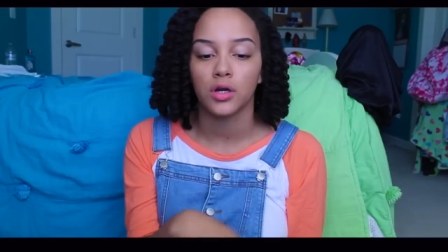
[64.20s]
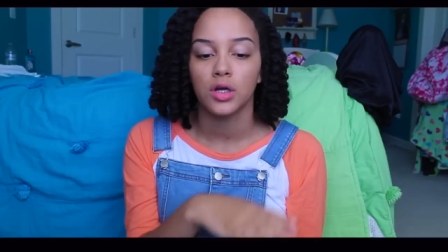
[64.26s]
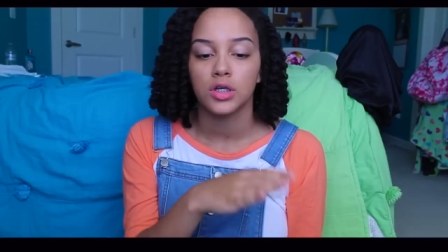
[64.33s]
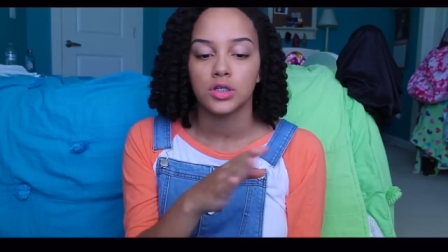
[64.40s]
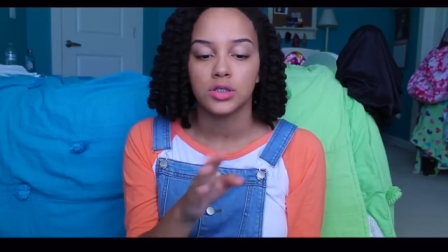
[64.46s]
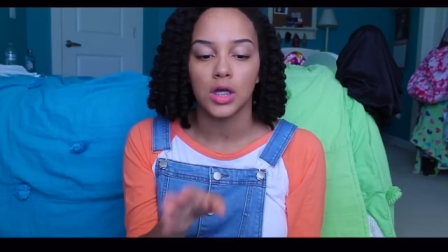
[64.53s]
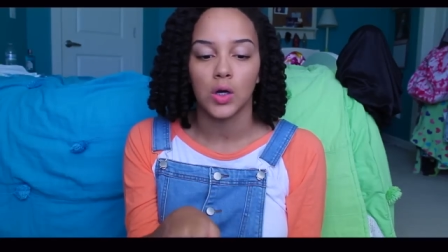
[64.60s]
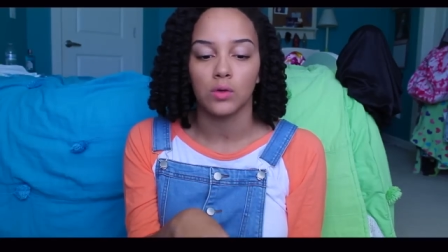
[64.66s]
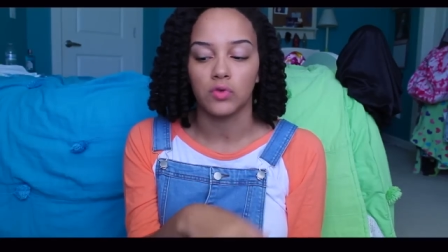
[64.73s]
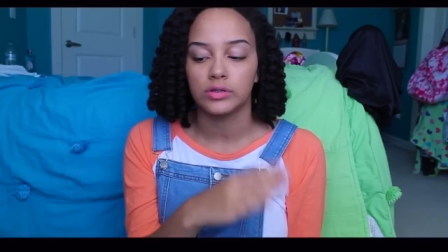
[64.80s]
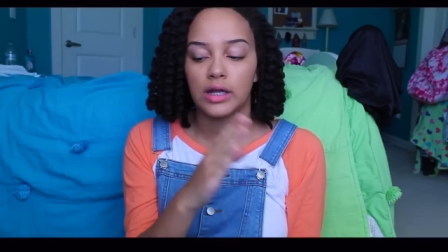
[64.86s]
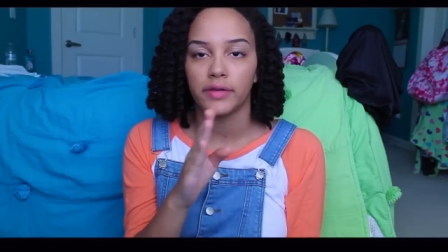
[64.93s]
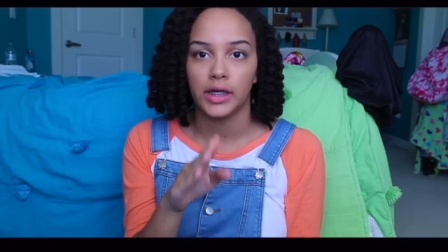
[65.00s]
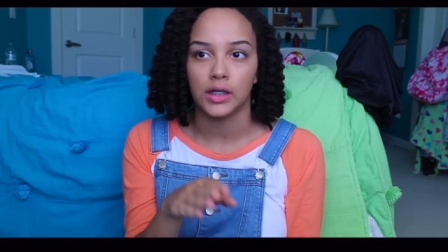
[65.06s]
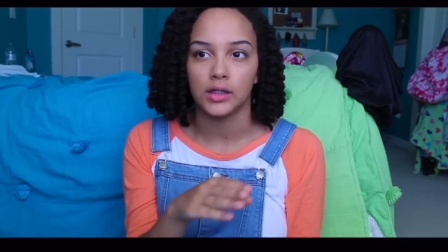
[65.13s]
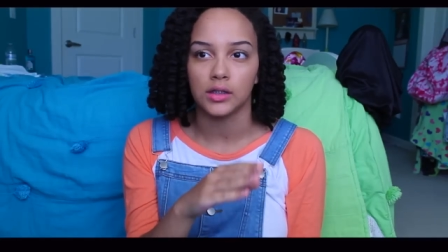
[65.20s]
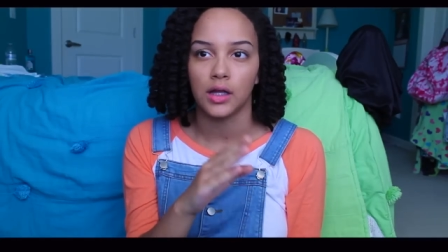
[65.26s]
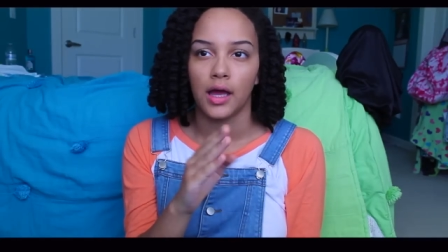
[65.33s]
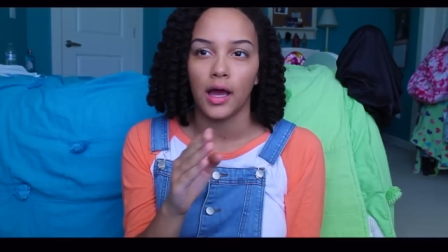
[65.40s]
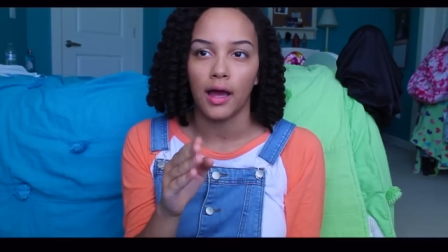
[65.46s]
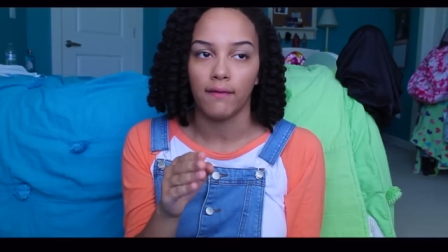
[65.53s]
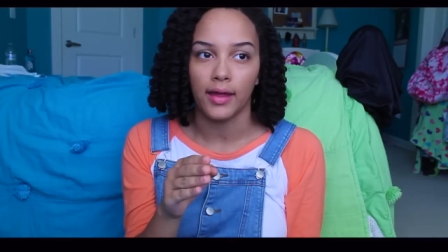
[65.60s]
homework, so it and then you're
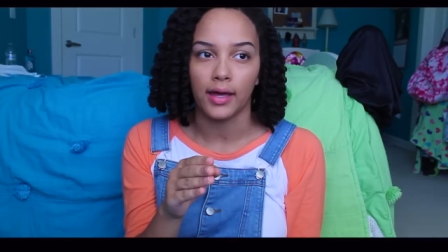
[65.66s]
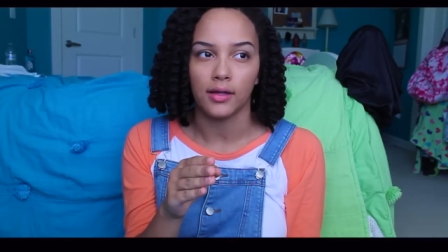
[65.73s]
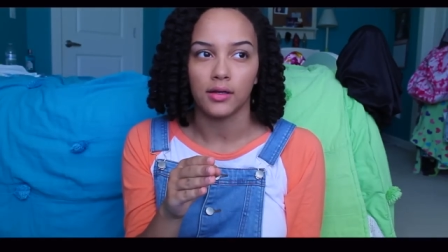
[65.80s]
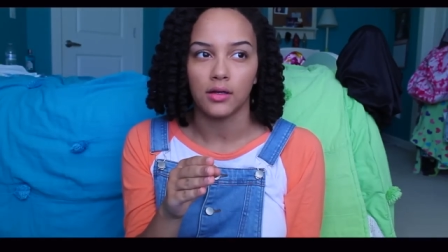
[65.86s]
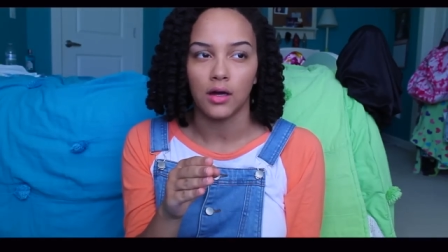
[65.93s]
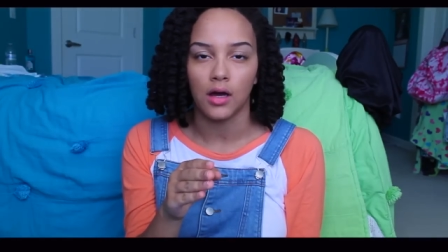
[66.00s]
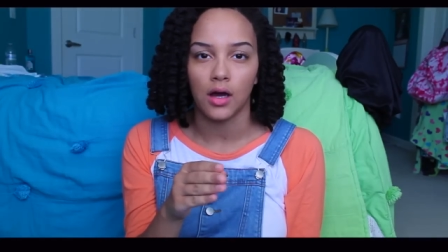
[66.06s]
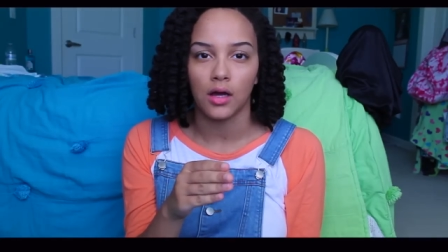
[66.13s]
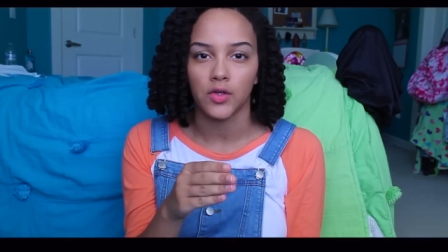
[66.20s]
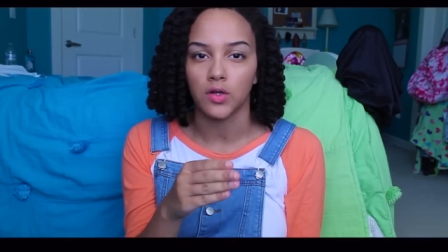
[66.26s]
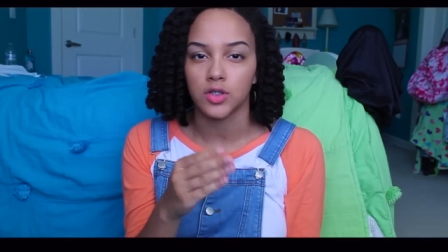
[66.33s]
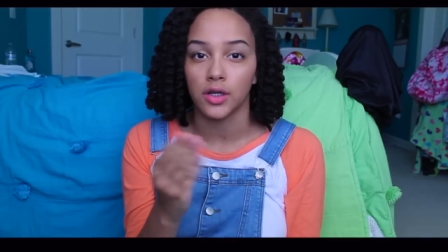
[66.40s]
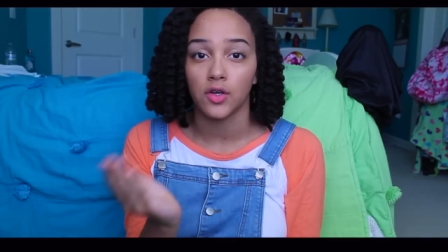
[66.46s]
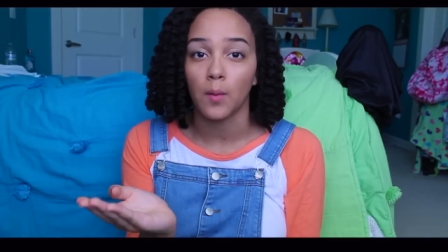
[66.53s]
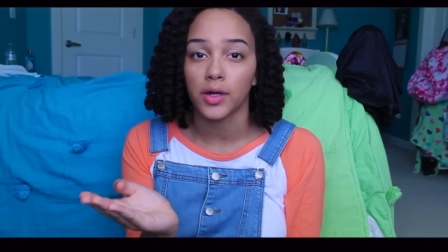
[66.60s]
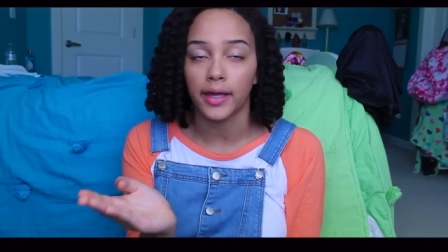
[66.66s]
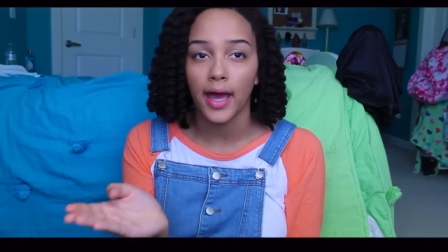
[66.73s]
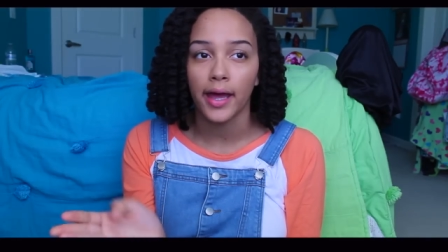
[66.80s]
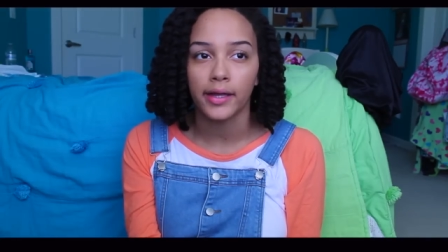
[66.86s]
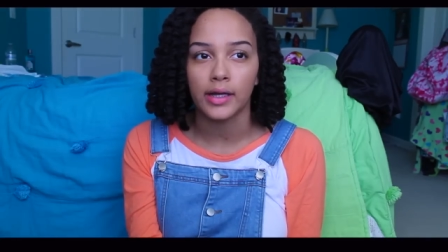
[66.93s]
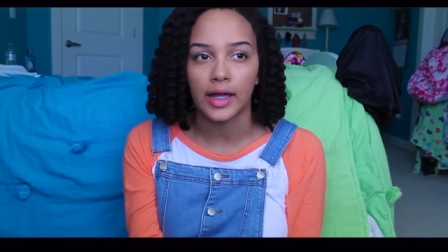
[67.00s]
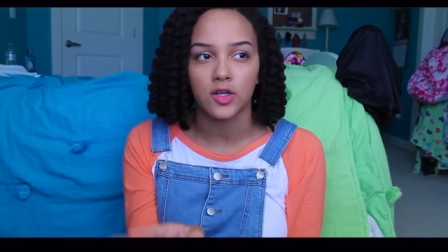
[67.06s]
doing your homework
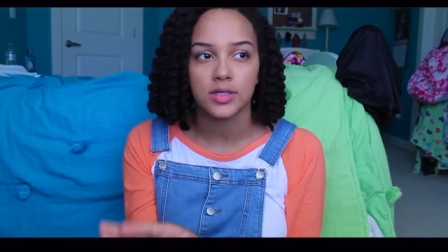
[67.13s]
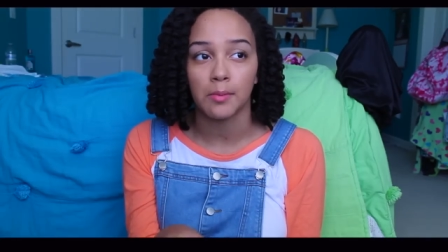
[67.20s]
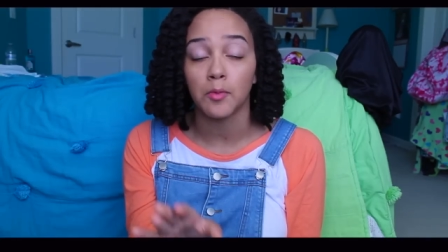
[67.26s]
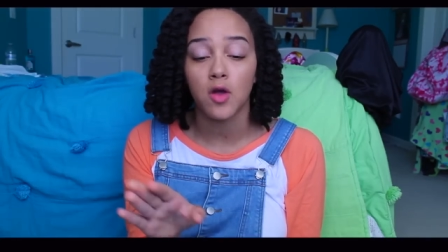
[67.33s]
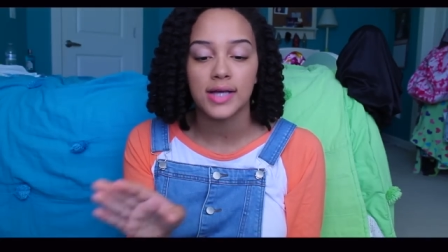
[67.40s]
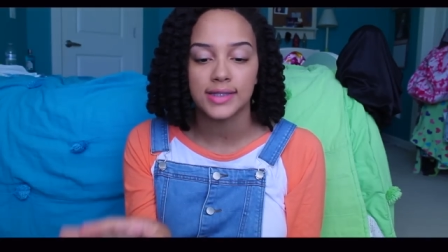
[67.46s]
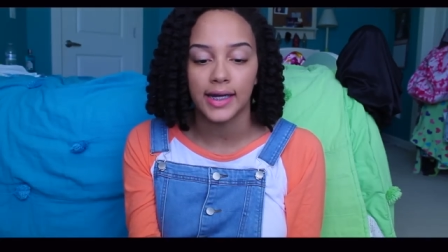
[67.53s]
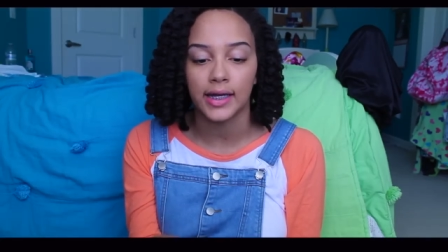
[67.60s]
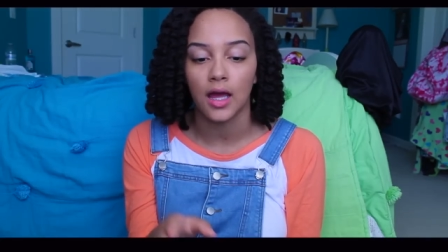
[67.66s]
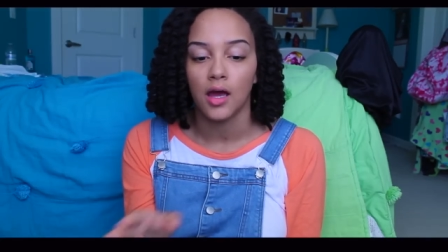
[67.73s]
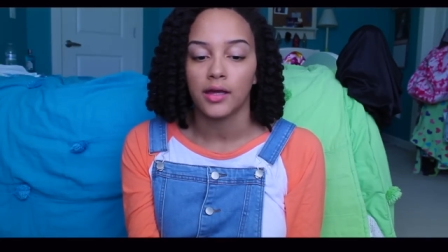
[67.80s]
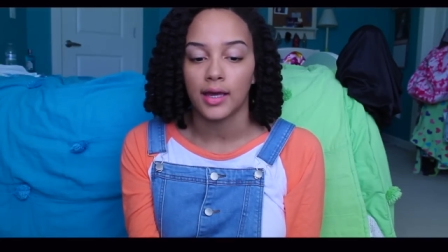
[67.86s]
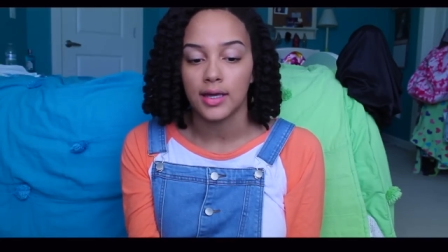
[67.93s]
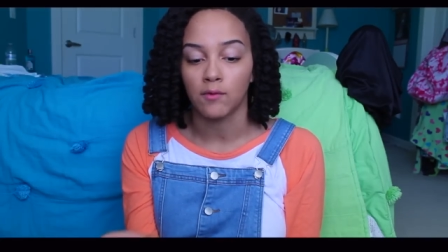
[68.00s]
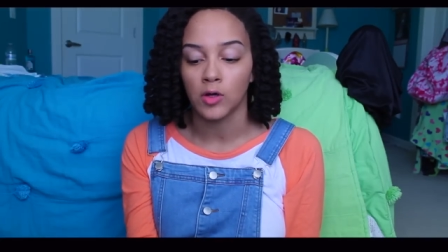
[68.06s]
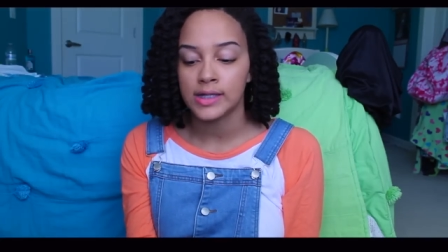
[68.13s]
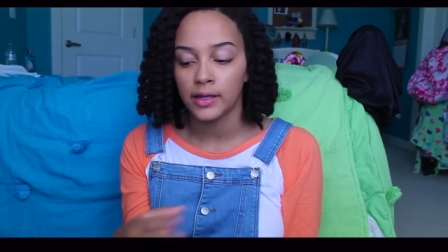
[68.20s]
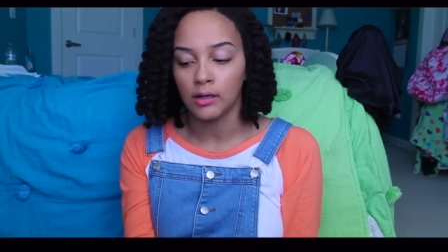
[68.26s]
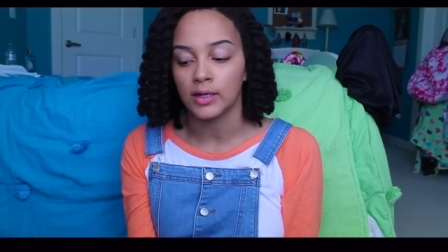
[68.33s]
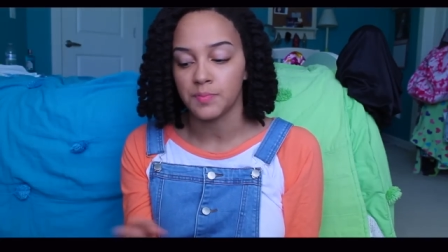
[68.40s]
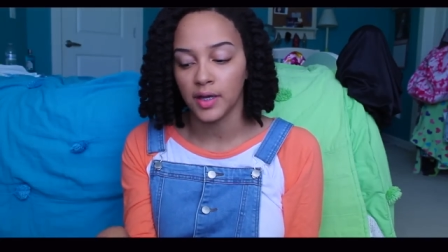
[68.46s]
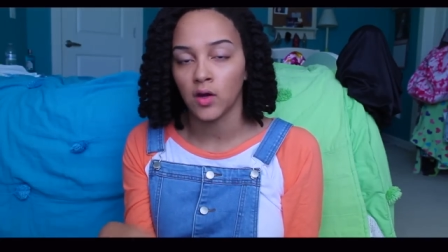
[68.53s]
again, and your snowball maybe,
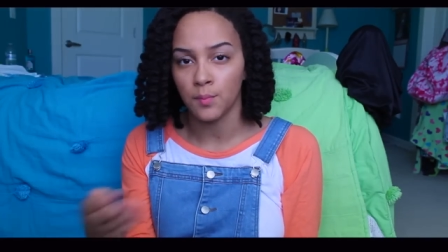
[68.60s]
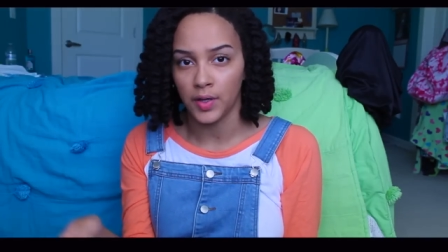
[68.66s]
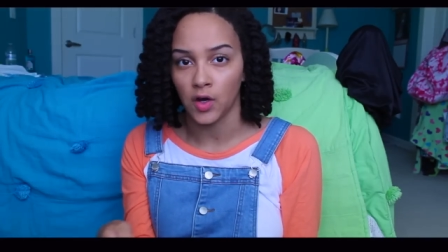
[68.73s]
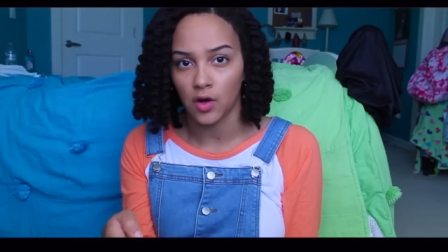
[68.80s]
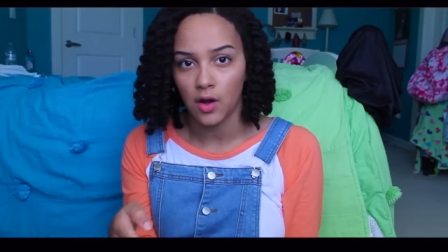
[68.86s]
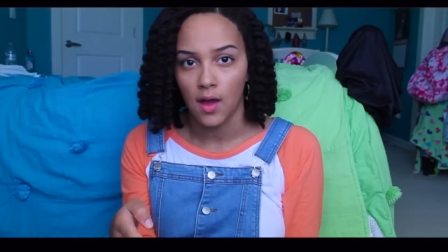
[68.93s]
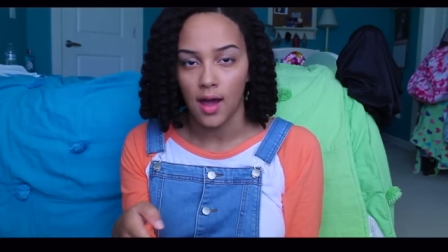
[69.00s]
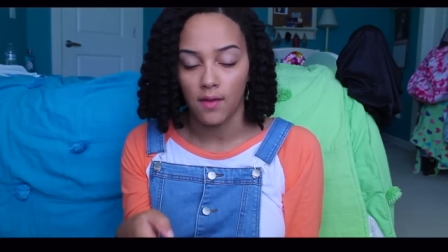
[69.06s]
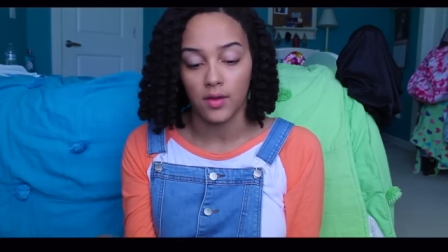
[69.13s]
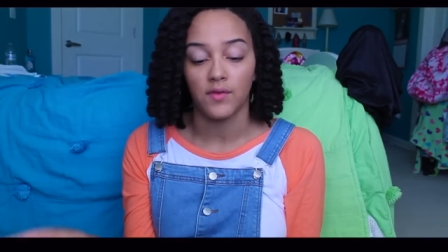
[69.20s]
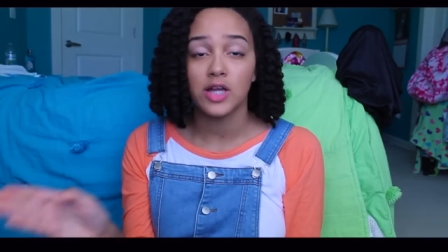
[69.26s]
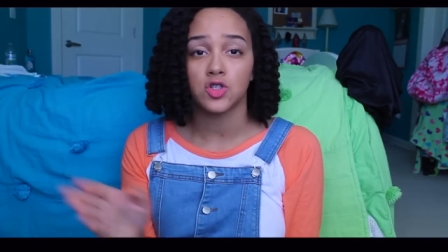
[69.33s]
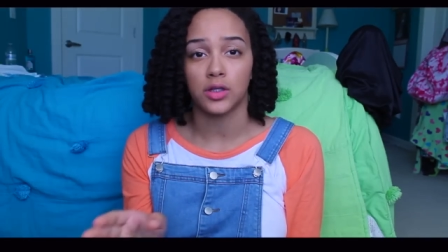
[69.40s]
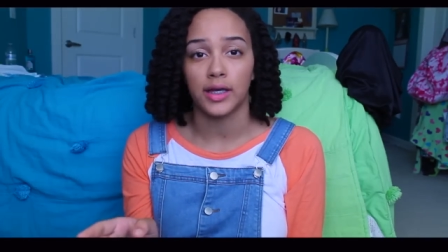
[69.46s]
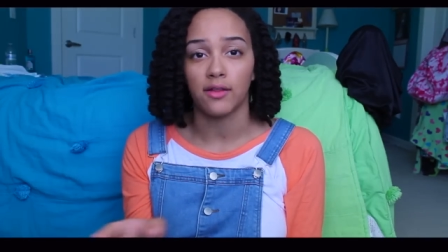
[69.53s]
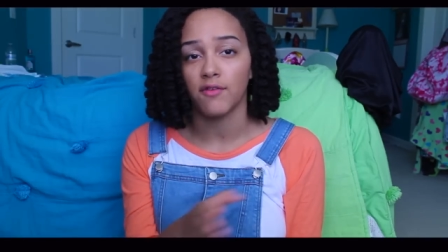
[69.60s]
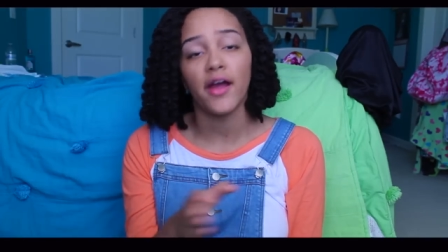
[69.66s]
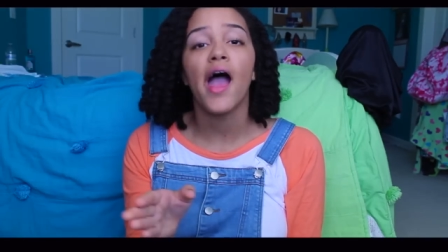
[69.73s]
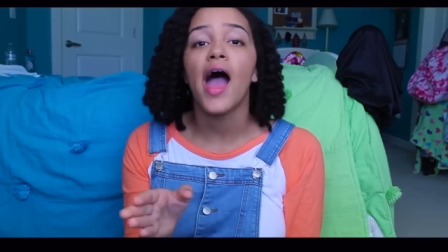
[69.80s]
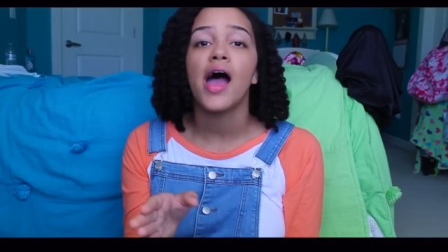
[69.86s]
it bigger and bigger, and eventually the end,